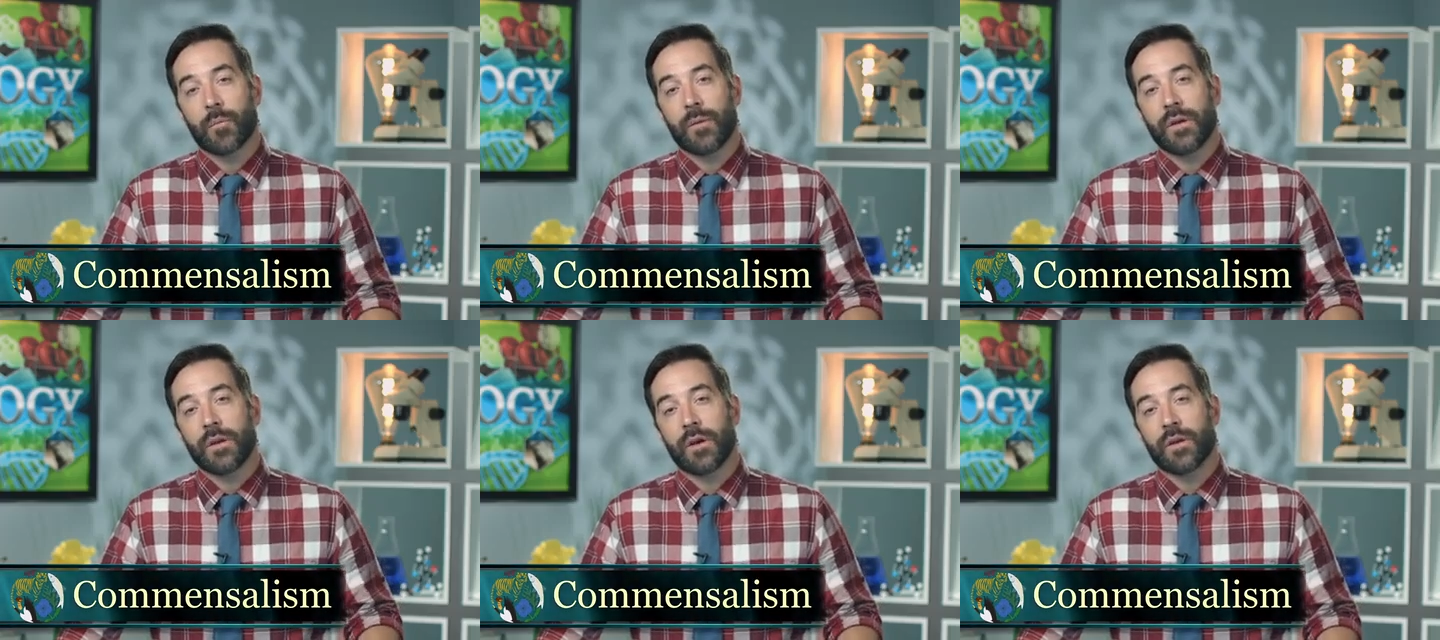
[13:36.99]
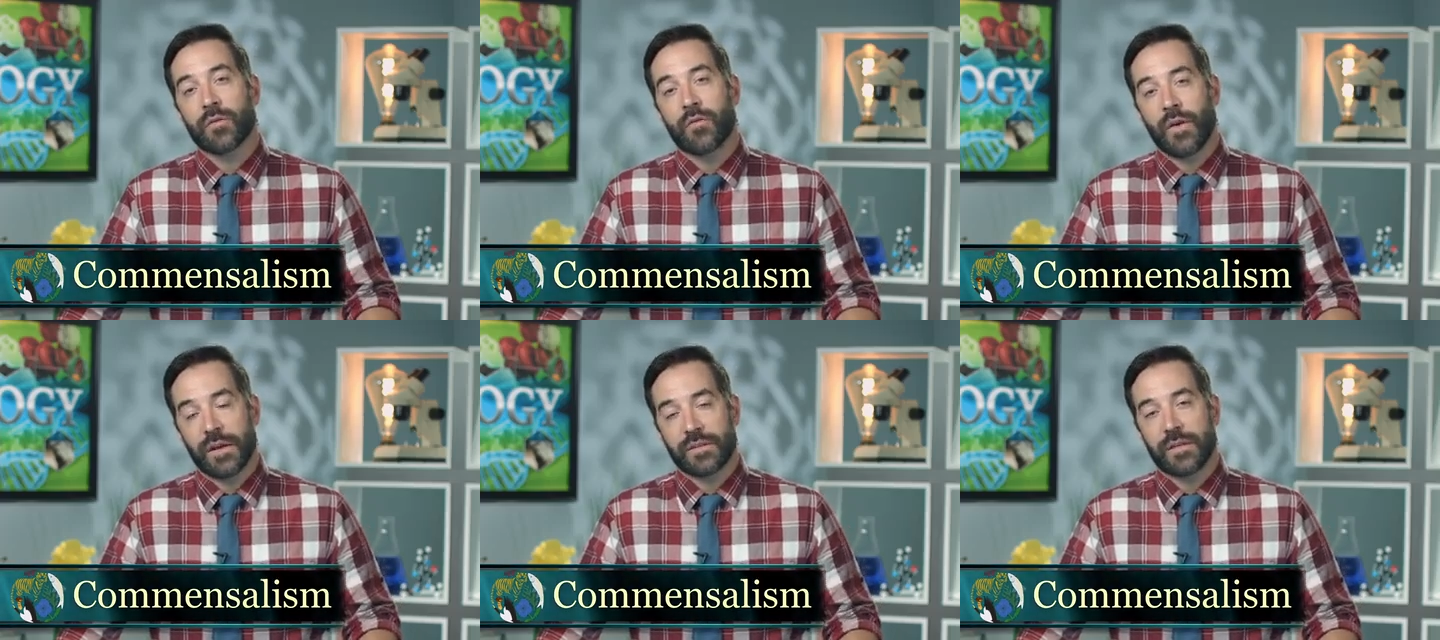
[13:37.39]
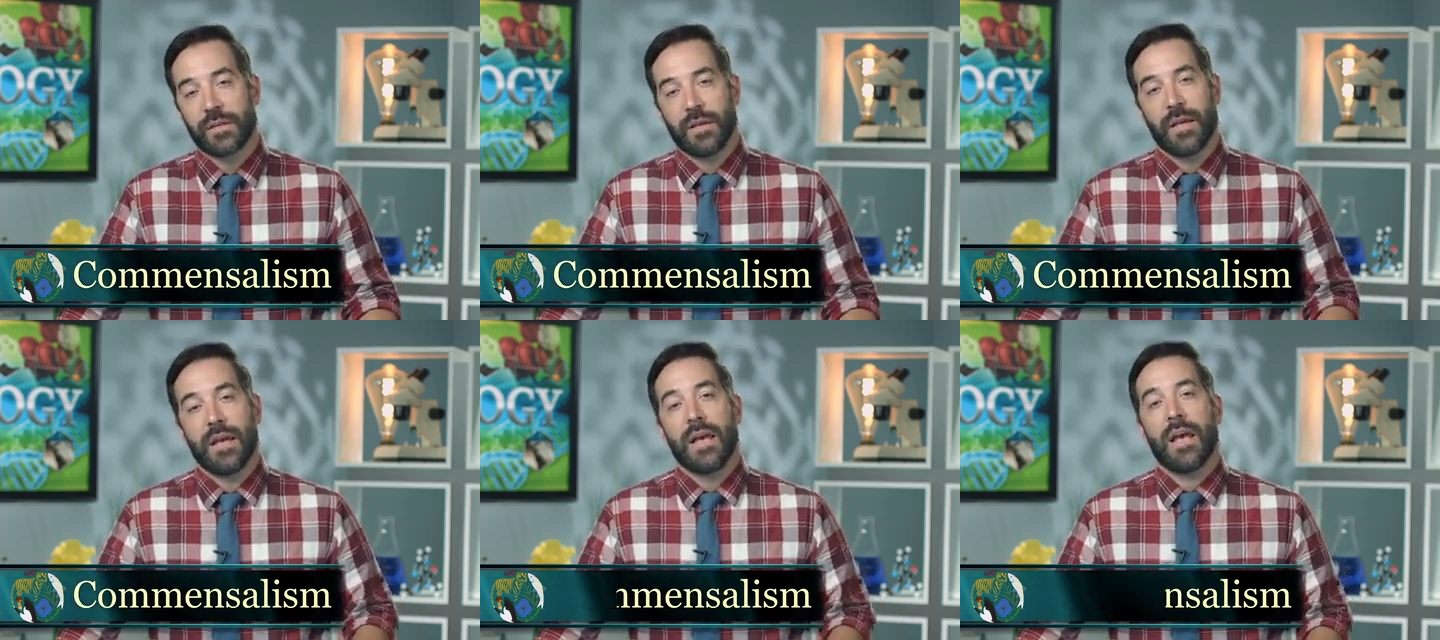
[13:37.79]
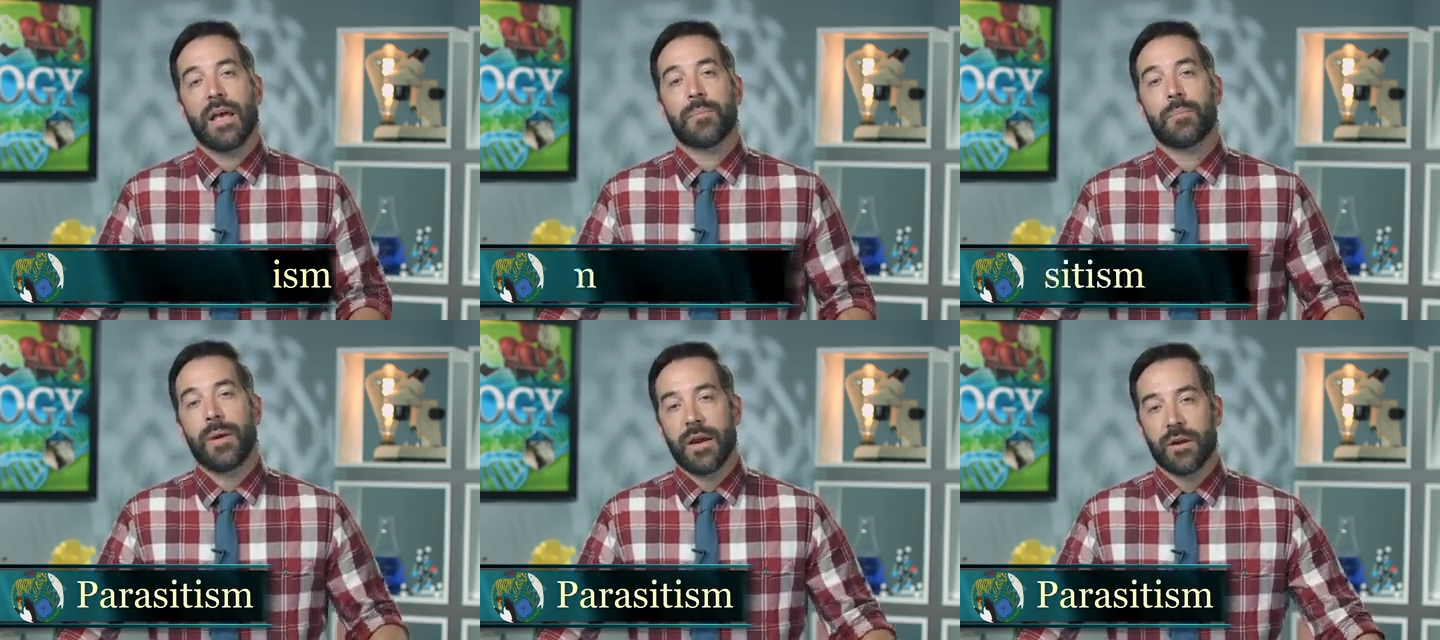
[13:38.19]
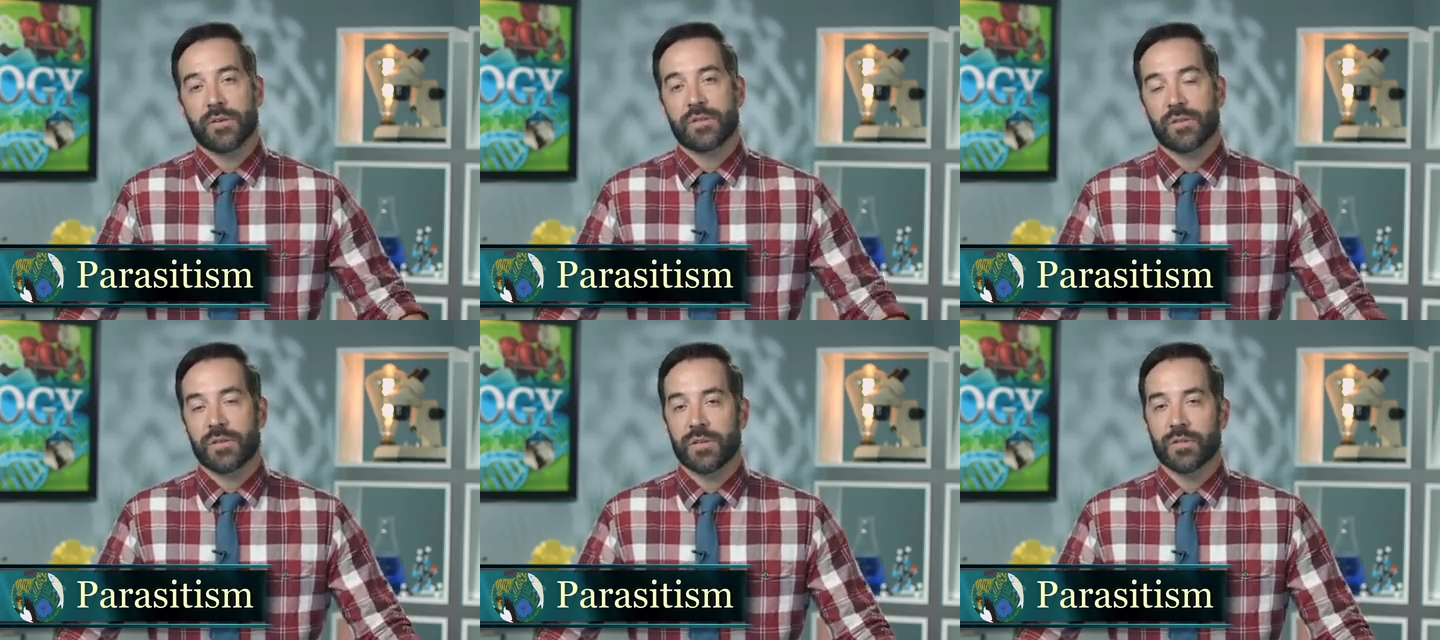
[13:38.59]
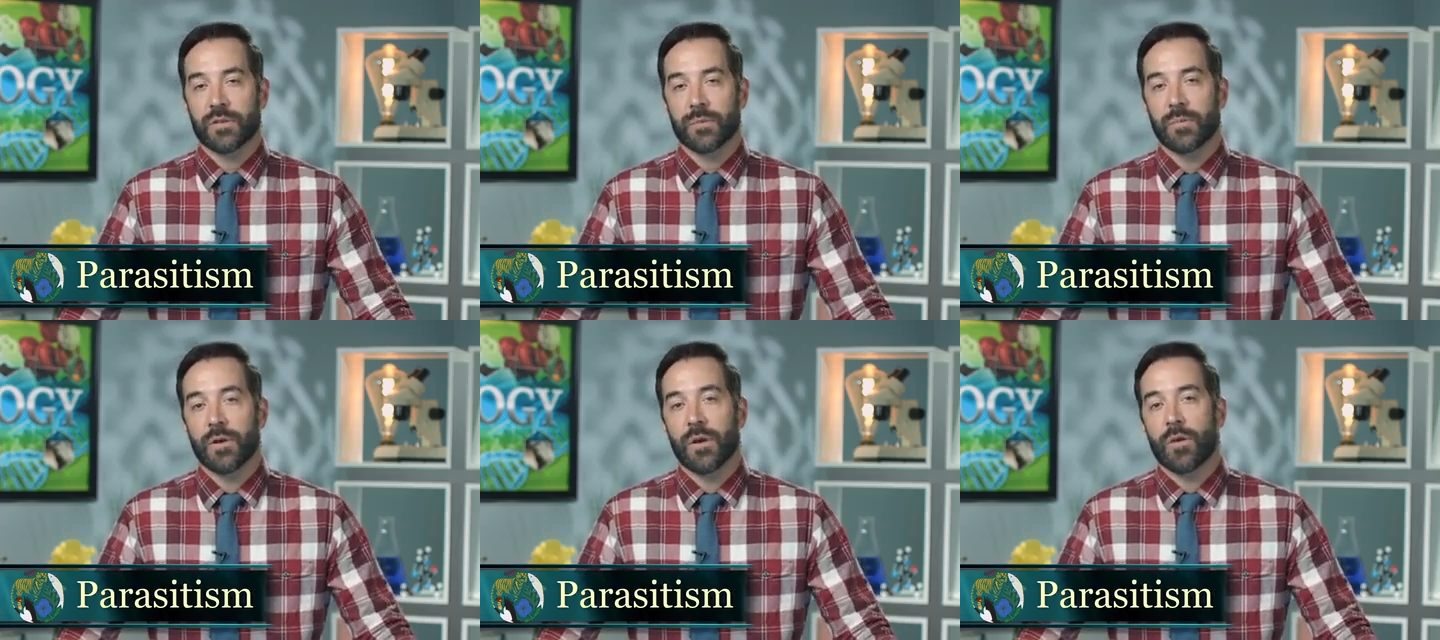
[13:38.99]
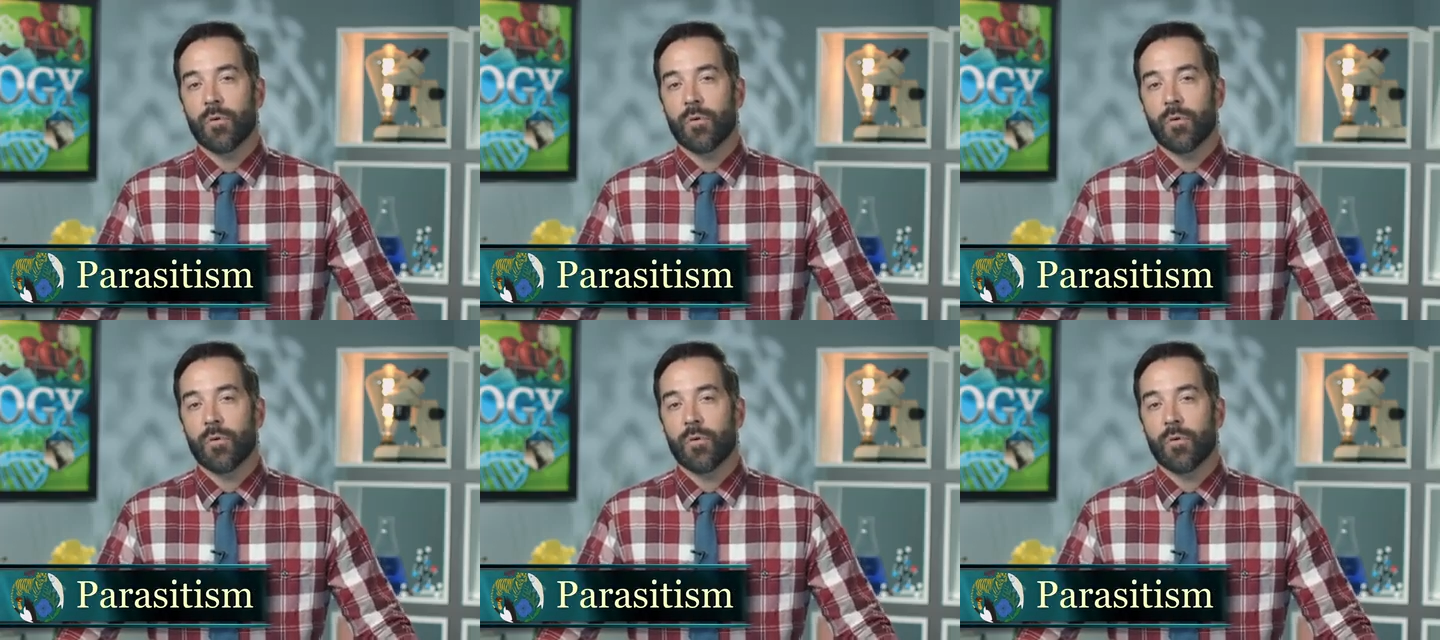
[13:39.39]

being unaffected, and parasitism,